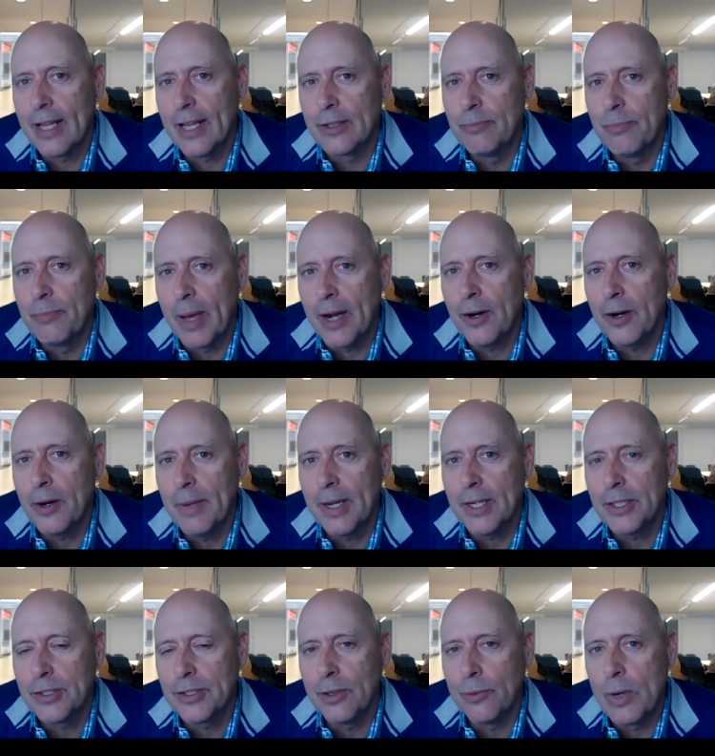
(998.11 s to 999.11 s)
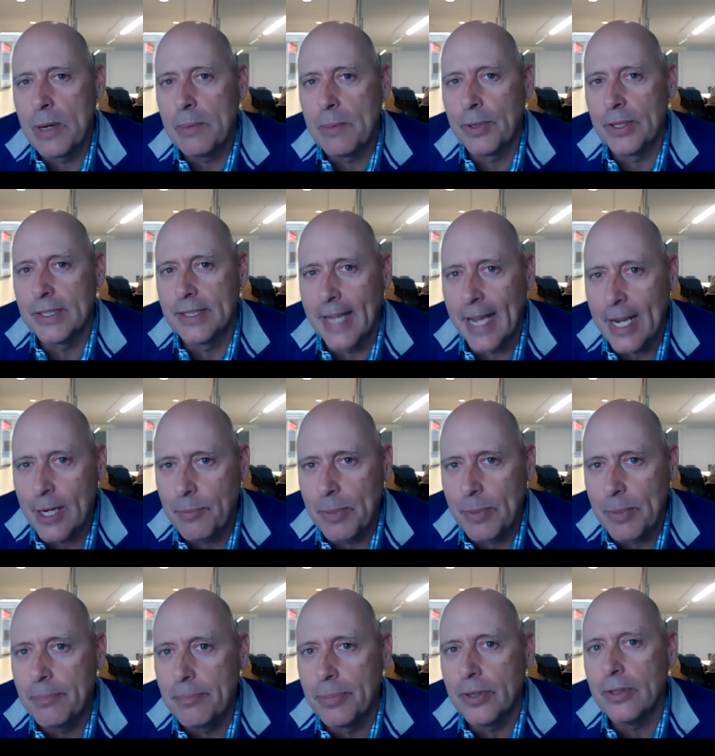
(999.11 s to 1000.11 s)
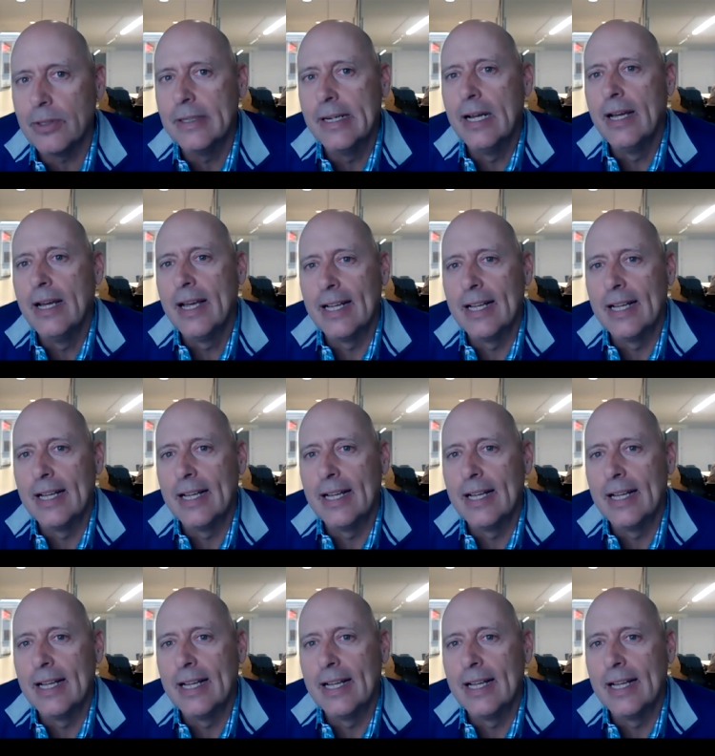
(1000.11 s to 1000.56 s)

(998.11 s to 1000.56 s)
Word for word: it's better to make sure we protect people